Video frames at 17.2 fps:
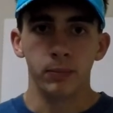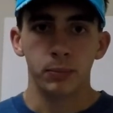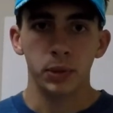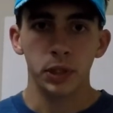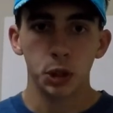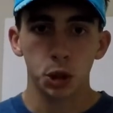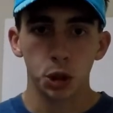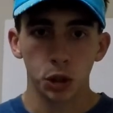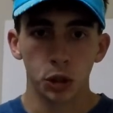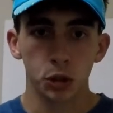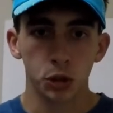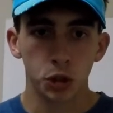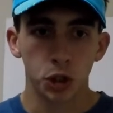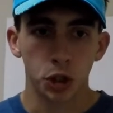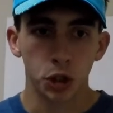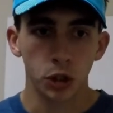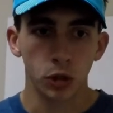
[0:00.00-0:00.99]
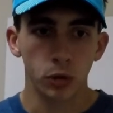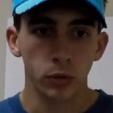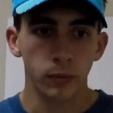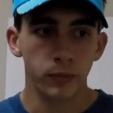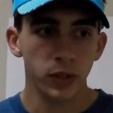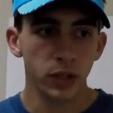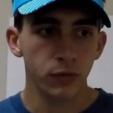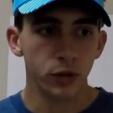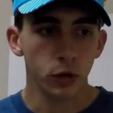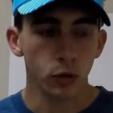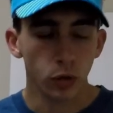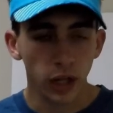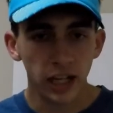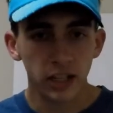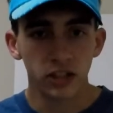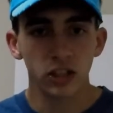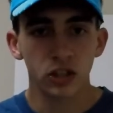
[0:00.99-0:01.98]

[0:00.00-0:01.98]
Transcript: Be sure to, and if you like